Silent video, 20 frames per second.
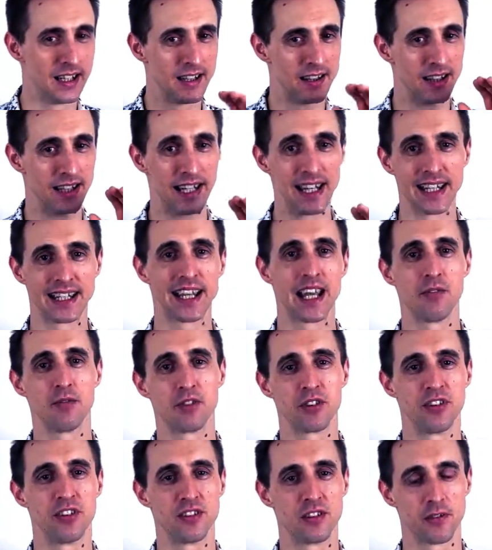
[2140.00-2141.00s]
the Lean
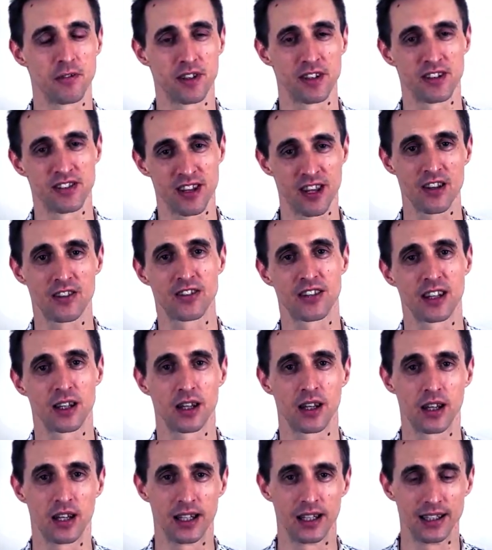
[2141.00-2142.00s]
Canvas is a
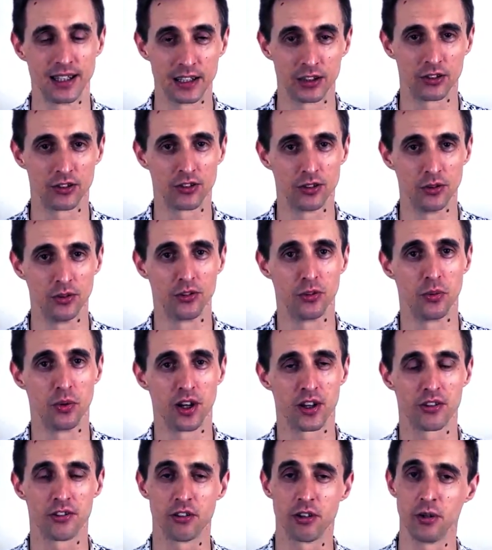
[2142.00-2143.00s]
fantastic little tool to
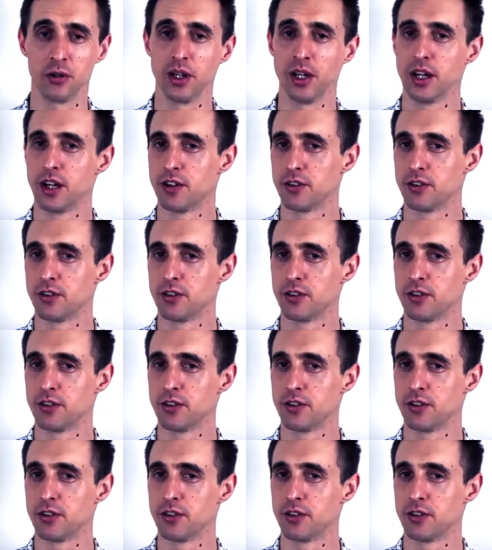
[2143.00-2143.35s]
work through.